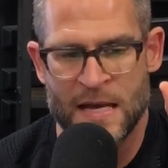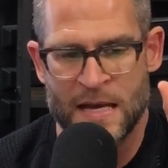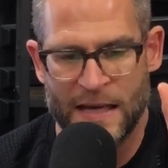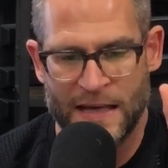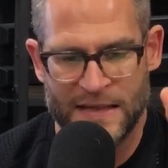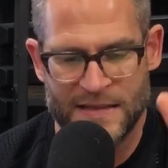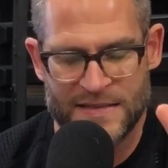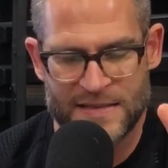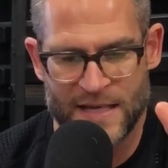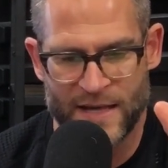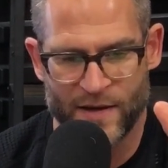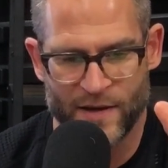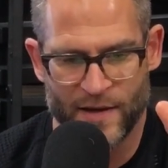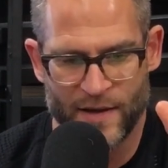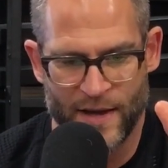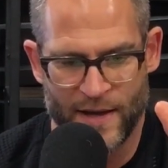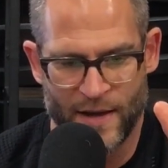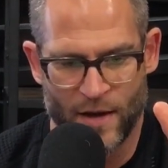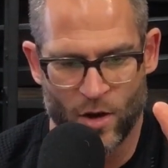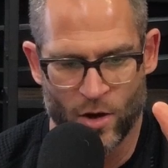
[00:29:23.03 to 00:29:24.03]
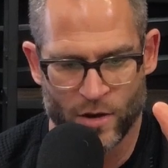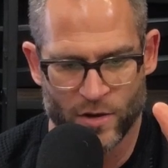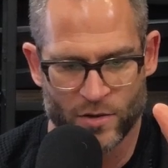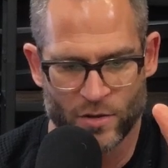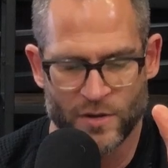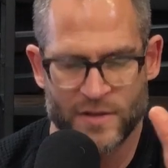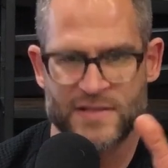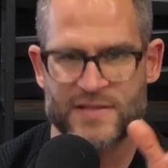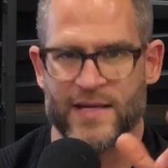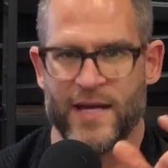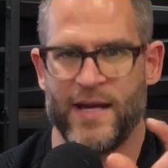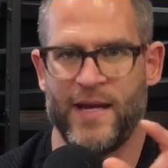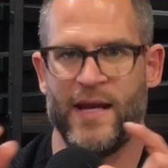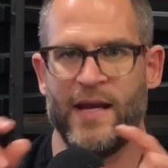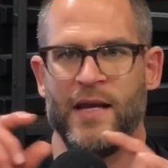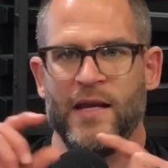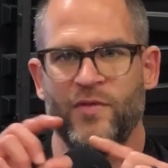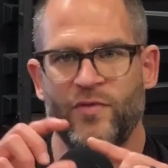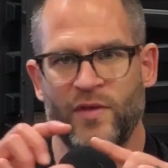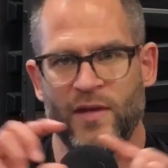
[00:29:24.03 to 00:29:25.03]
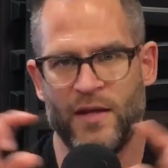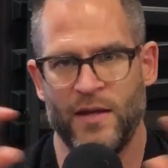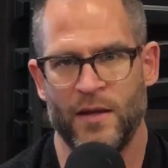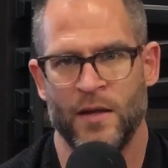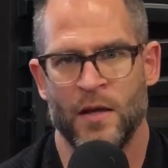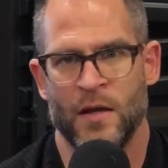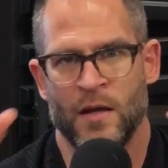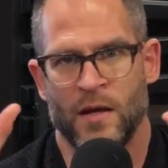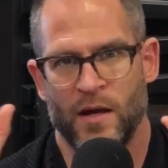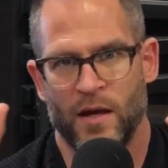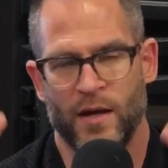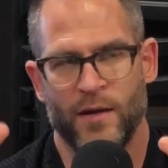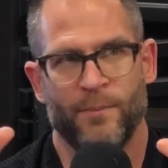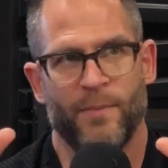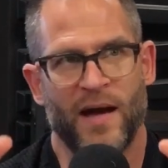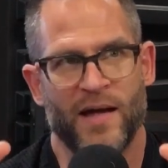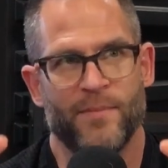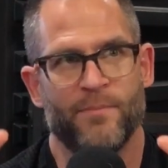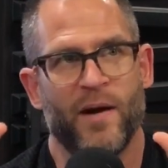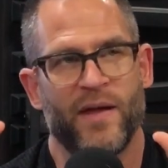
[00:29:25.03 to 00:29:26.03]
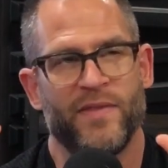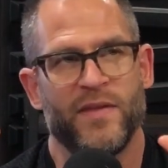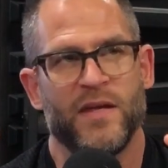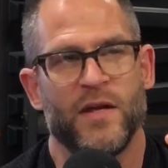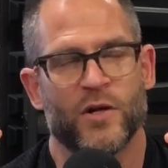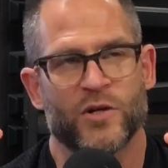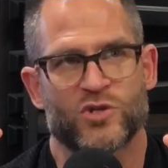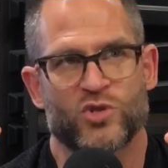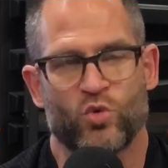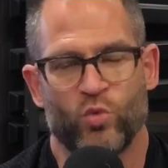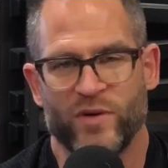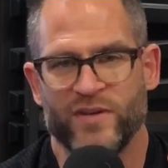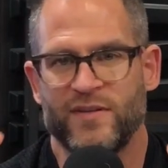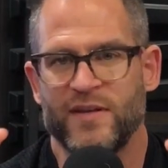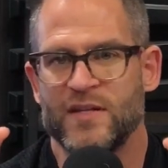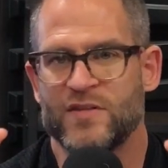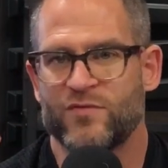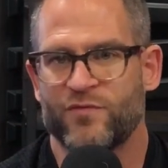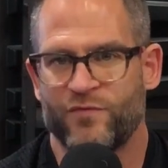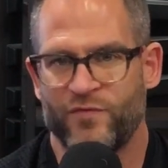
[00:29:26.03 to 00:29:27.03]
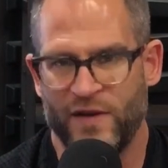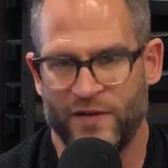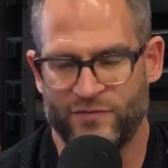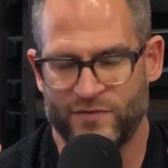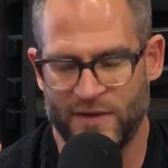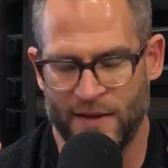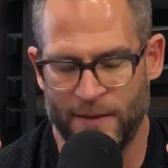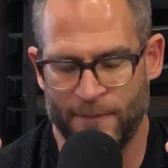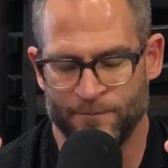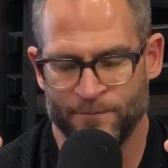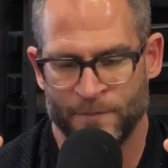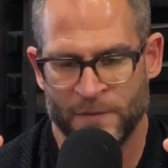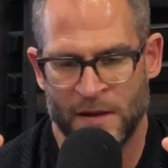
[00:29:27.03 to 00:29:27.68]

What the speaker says: he said in an article, he said anything by the year 2050,